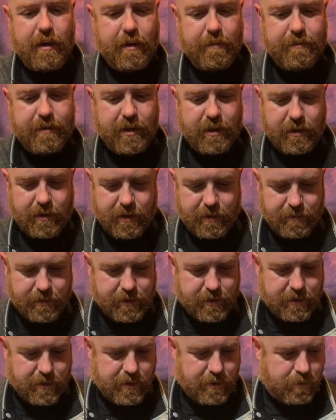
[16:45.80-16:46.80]
to. It
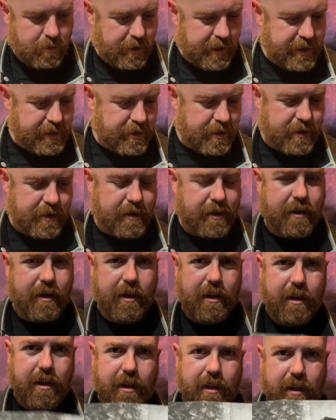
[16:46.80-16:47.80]
was the Weezer
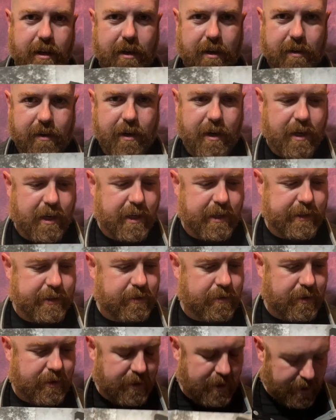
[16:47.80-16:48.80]
Garage
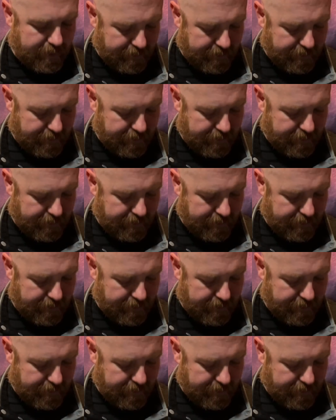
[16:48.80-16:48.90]
with the